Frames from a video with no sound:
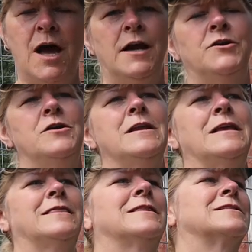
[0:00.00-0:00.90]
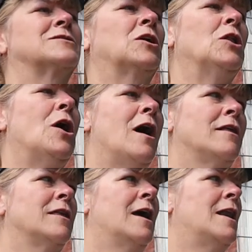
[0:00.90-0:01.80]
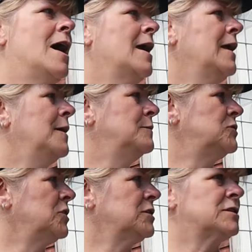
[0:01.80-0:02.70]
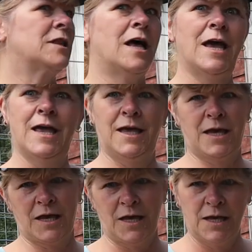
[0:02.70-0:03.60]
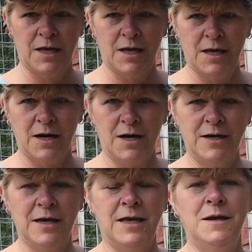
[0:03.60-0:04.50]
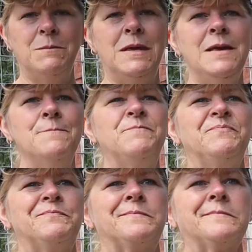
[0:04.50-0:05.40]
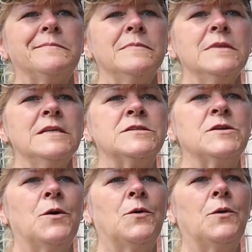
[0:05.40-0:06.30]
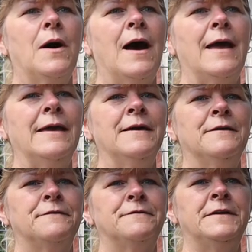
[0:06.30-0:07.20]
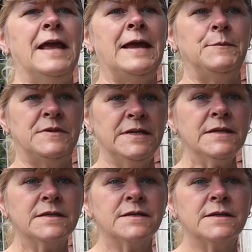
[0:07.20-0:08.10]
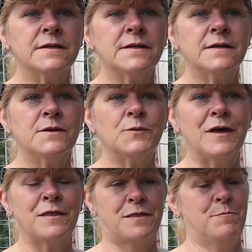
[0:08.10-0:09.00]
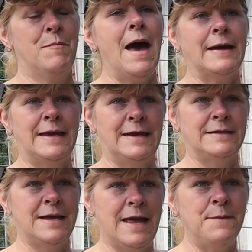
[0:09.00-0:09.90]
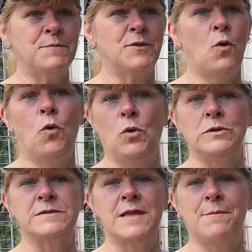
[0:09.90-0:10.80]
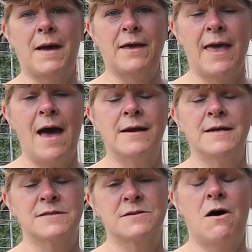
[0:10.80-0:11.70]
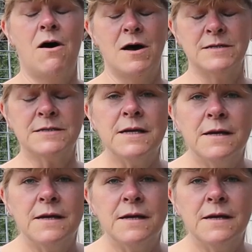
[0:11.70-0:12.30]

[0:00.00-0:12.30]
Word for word: underneath this cloth and i am just like are you kidding me so i have taped it with packing tape, the holes that my cat has caused